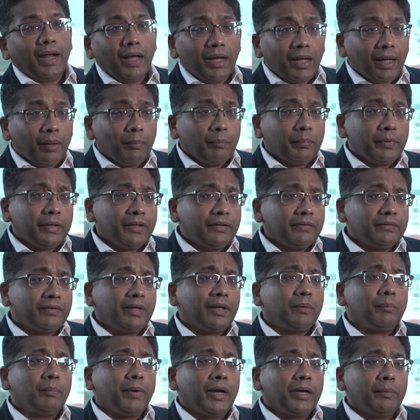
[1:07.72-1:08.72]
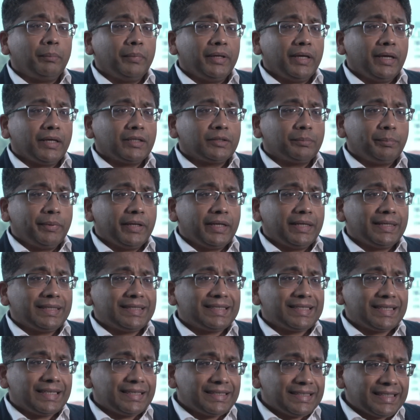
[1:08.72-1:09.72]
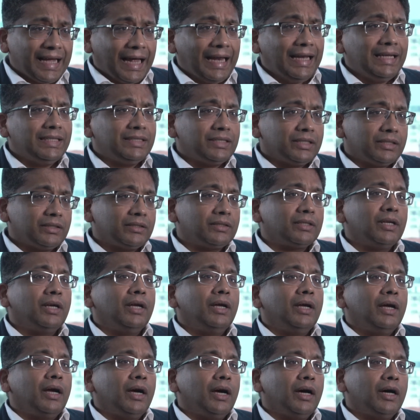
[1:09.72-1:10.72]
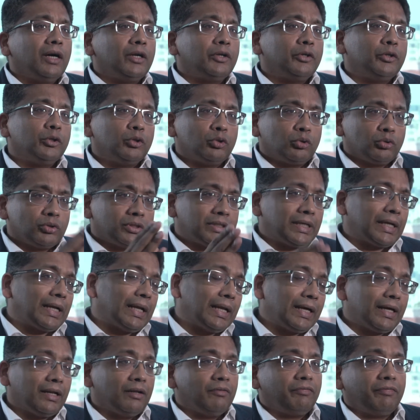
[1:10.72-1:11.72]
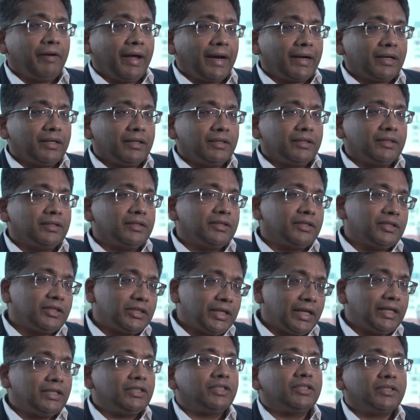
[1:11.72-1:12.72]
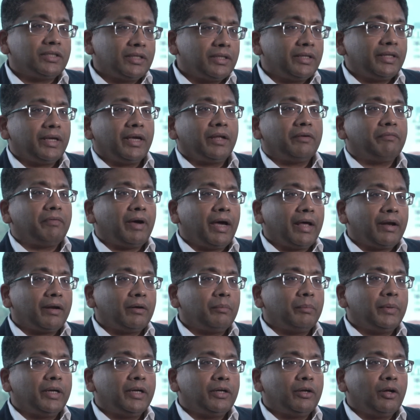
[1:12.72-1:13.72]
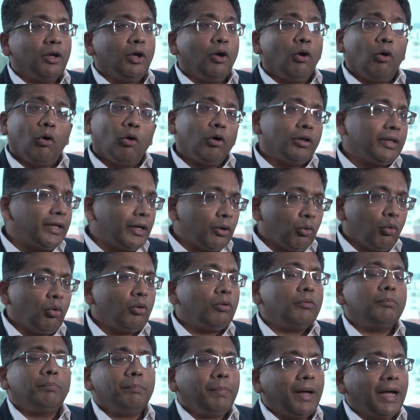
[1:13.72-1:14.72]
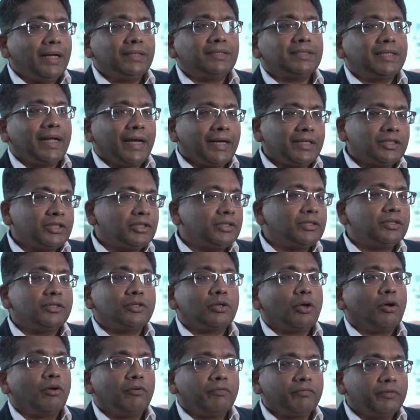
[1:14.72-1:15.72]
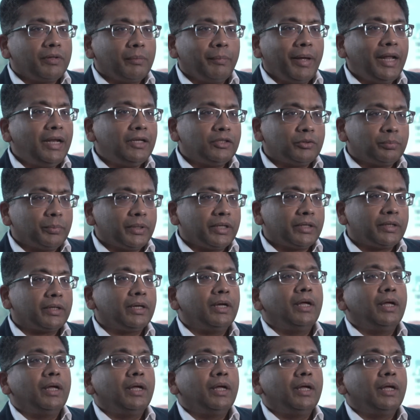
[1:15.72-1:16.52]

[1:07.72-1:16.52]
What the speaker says: are companies that might be experiencing challenges due to cyclical factors, changes in the environment, or their own past actions of the management.